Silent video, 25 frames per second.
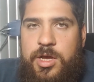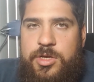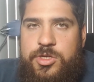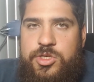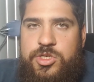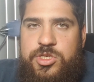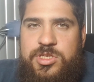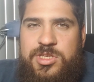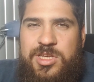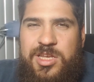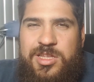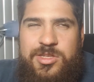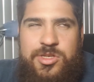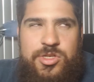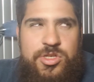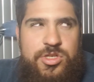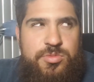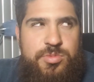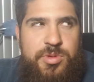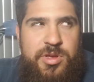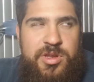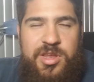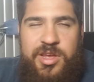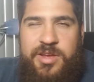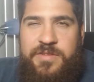She said she
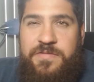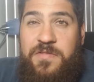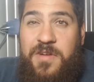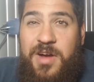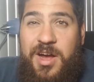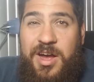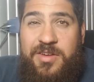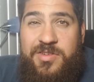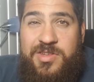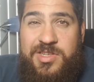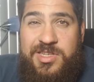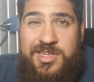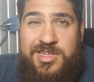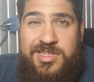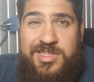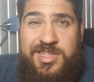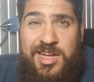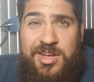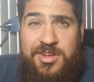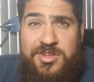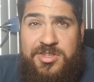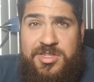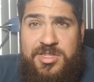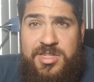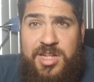spent
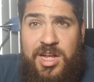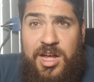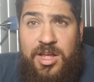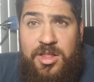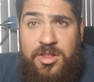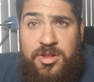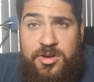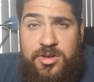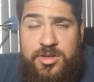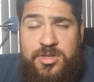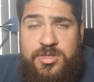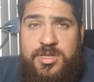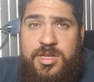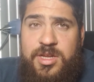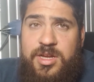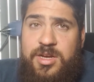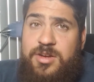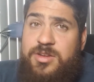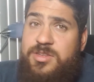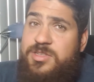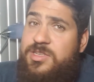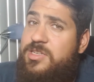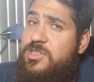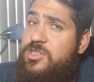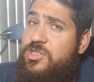$5,000-$6,000.
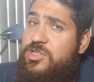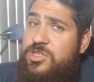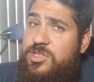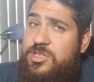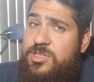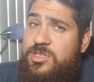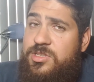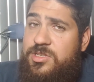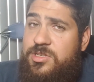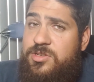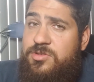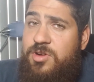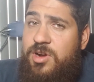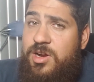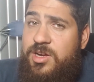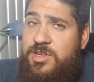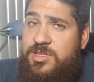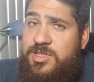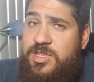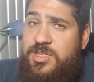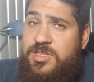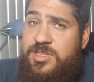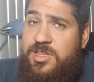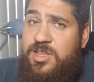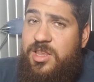I was like, Jesus
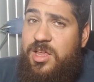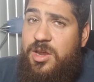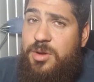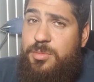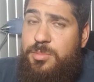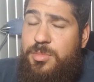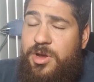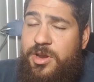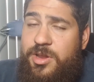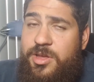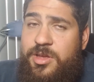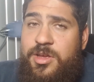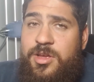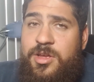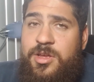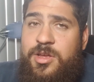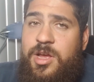Christ, that's a lot of money.